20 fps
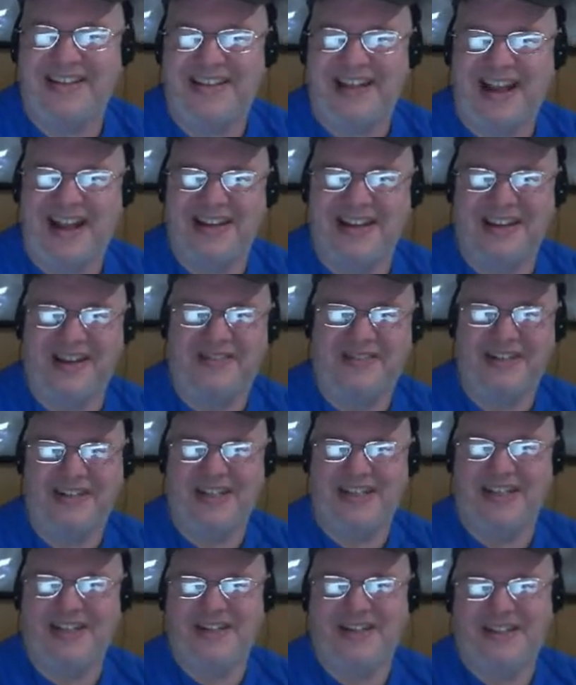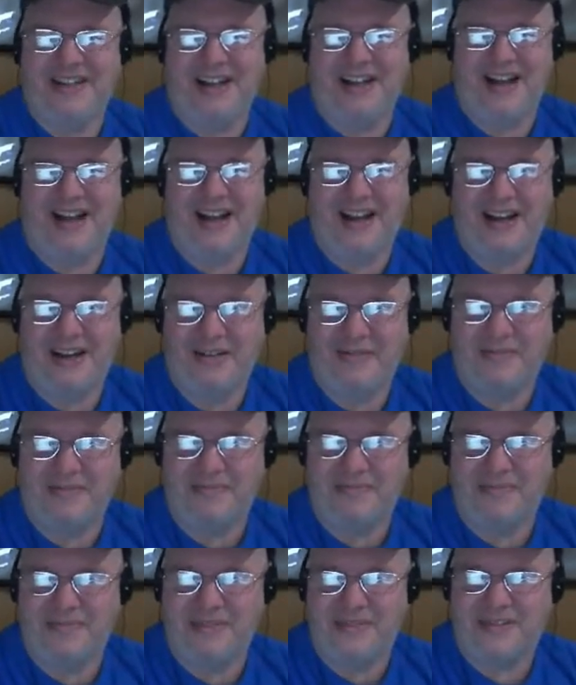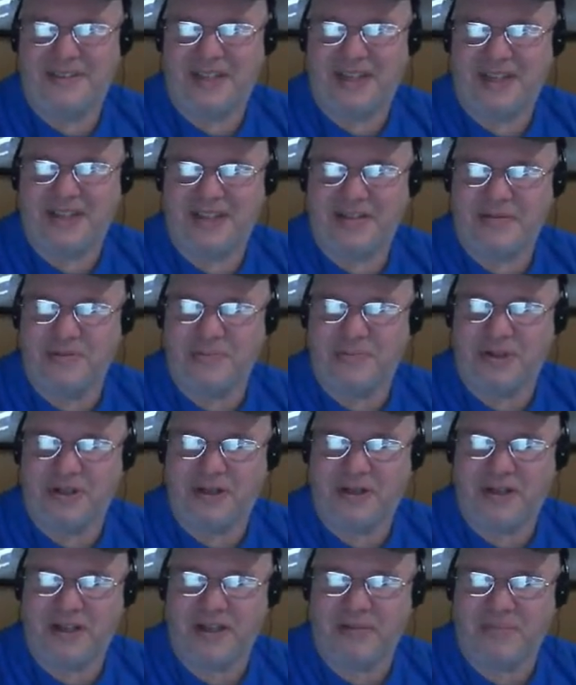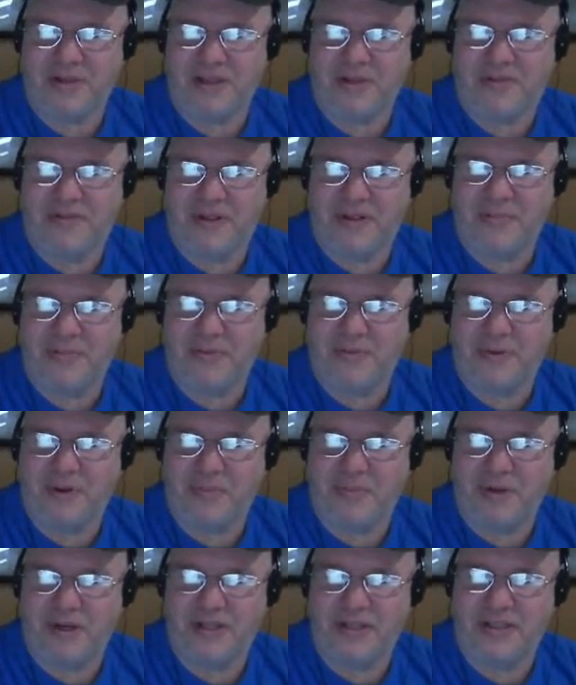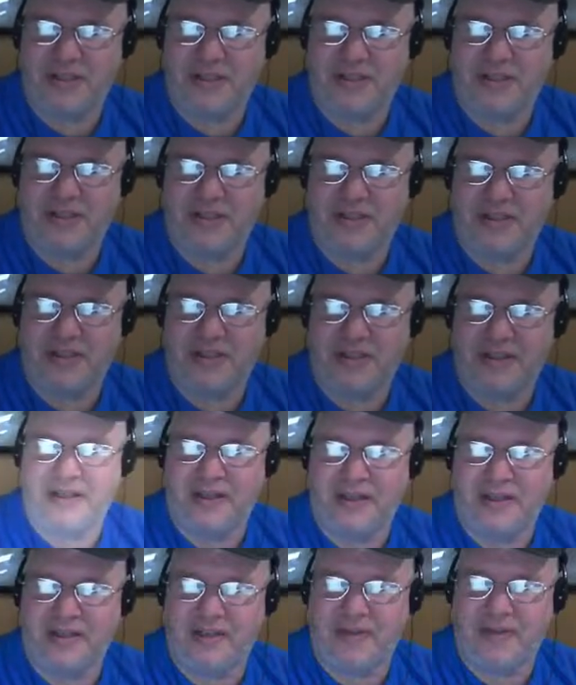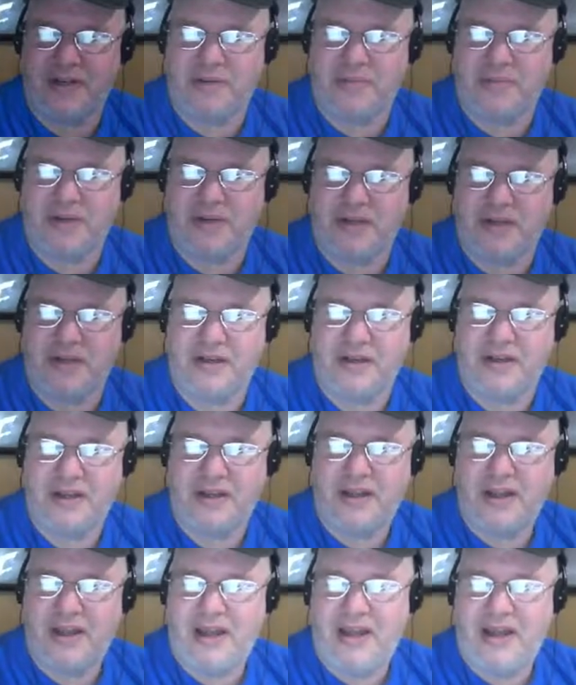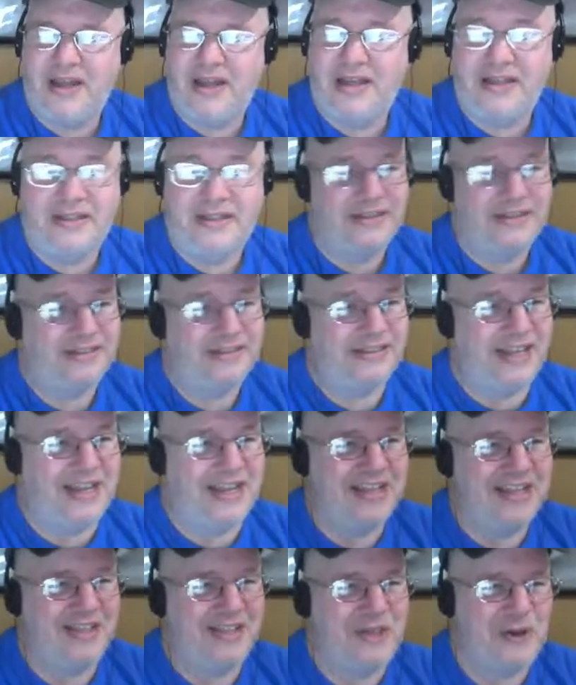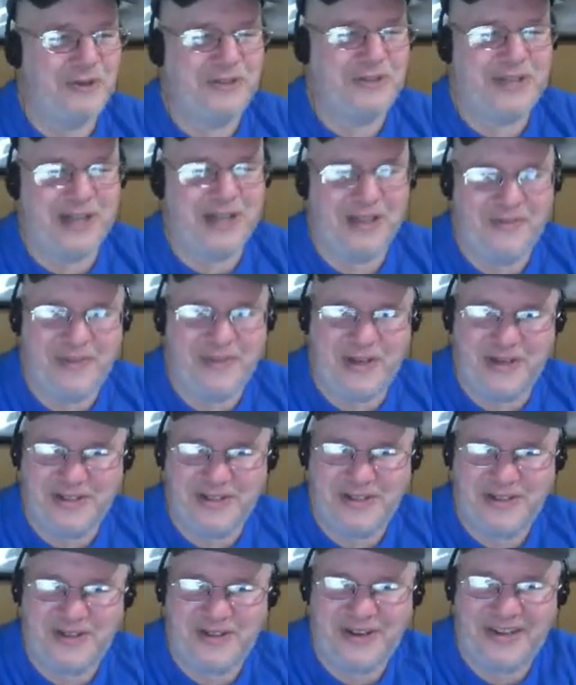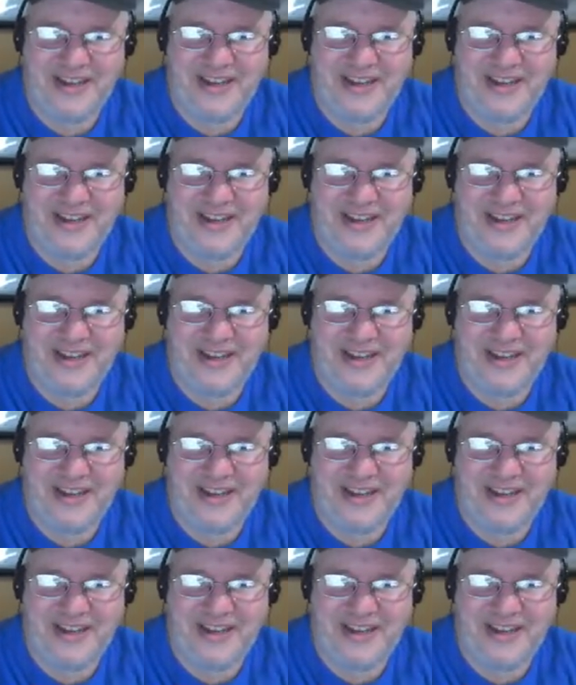I never did. Saw someone put a condom on the frame before pressing an elevator button. Those elevators are.